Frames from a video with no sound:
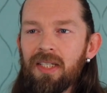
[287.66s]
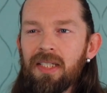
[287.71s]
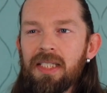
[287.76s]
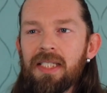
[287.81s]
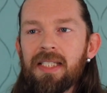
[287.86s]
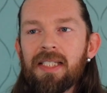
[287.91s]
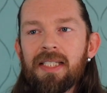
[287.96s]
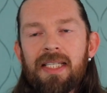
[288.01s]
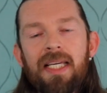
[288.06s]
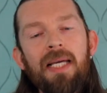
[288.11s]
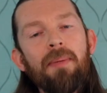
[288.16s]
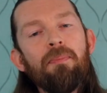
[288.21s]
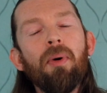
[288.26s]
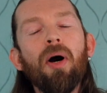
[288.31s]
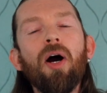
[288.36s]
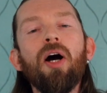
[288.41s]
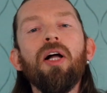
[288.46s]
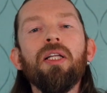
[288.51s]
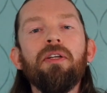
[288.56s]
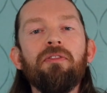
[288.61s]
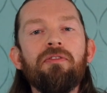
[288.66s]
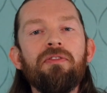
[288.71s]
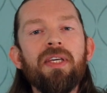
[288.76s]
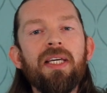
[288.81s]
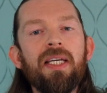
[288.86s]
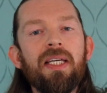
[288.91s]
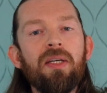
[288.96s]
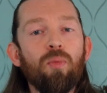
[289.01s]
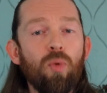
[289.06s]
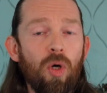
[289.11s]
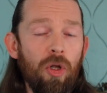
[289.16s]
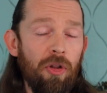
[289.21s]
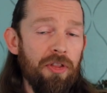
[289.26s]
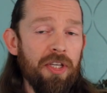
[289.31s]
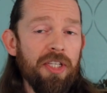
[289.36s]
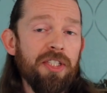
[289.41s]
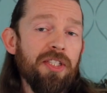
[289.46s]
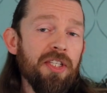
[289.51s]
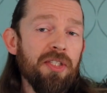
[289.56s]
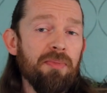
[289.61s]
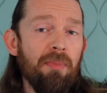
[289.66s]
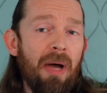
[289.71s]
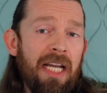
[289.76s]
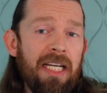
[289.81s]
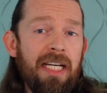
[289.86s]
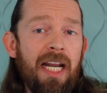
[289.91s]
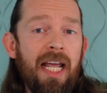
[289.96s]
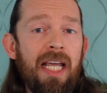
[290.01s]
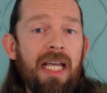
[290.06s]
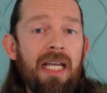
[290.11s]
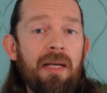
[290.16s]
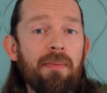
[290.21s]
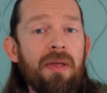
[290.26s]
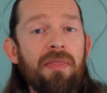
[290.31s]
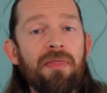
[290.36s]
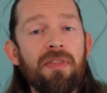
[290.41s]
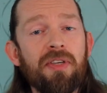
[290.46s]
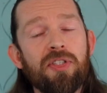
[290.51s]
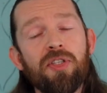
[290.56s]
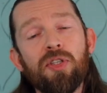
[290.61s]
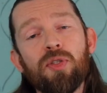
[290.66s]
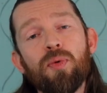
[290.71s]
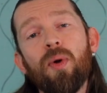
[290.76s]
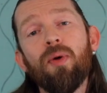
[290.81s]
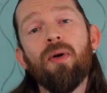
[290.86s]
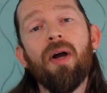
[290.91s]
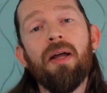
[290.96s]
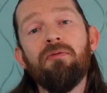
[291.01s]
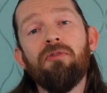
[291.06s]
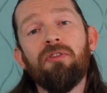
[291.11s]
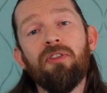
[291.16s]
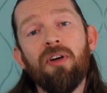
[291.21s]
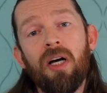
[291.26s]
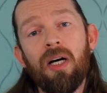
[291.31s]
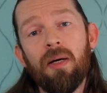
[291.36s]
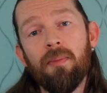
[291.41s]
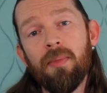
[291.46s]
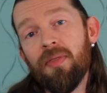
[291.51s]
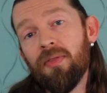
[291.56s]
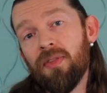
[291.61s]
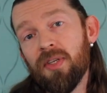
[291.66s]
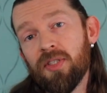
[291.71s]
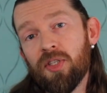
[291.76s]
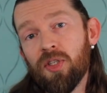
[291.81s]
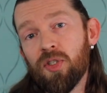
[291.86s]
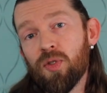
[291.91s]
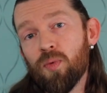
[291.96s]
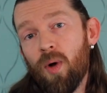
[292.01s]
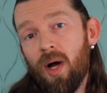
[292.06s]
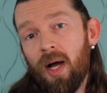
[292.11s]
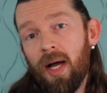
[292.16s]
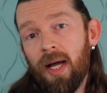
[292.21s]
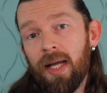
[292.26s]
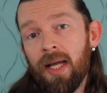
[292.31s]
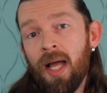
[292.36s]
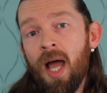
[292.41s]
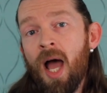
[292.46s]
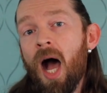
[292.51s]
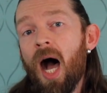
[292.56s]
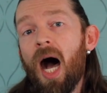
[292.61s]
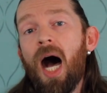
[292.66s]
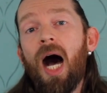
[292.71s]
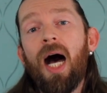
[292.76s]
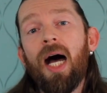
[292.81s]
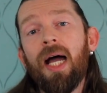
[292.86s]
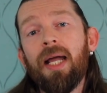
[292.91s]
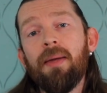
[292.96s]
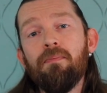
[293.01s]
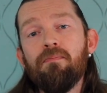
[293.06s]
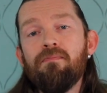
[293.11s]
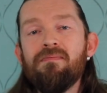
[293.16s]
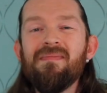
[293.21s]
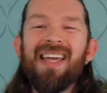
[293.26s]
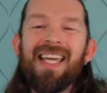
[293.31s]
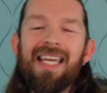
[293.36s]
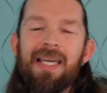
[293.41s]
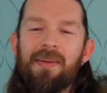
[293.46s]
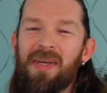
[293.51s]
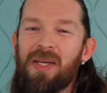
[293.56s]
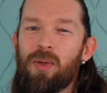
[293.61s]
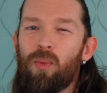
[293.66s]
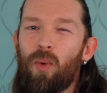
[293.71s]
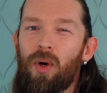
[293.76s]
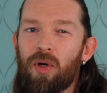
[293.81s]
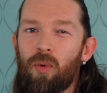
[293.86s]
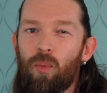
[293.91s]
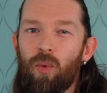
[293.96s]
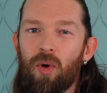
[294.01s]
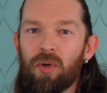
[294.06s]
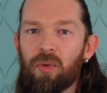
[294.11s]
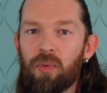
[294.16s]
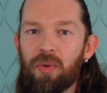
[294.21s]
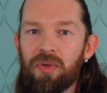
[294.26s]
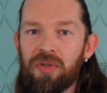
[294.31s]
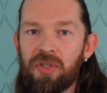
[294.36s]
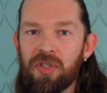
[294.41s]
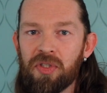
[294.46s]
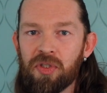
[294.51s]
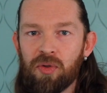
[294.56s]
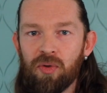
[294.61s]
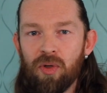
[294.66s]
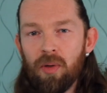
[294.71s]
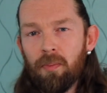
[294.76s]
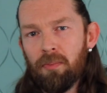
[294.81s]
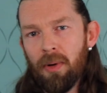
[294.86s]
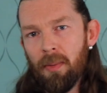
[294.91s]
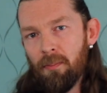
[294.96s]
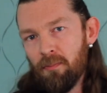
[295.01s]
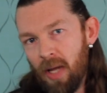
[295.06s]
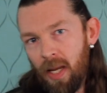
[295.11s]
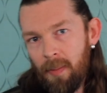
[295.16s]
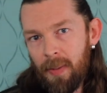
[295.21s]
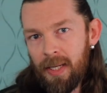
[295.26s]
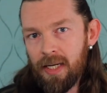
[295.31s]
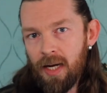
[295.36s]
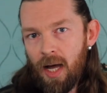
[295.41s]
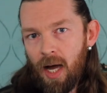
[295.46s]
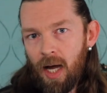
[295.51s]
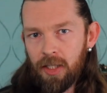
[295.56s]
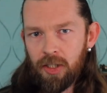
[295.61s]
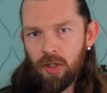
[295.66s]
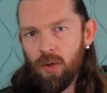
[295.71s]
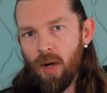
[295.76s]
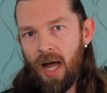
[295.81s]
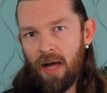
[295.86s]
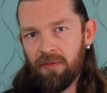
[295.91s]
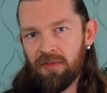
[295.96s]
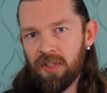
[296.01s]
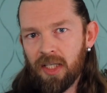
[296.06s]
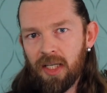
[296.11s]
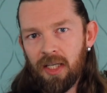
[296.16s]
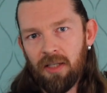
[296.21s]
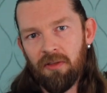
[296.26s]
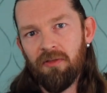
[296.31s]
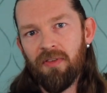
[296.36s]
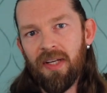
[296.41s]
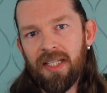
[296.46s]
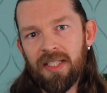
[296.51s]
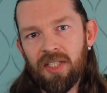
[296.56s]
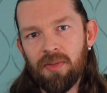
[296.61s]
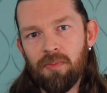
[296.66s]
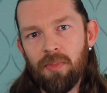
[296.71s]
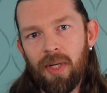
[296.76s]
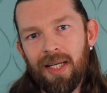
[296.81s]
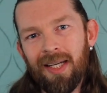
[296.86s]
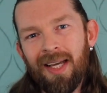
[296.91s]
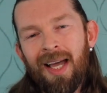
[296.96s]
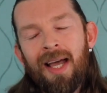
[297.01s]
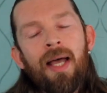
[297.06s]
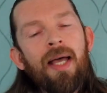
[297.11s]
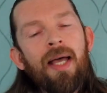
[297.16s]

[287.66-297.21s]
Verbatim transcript: skip all of the, well, this is my name and this is where I'm from and this is why I maybe want to work with this group, but maybe not. You have to convince me.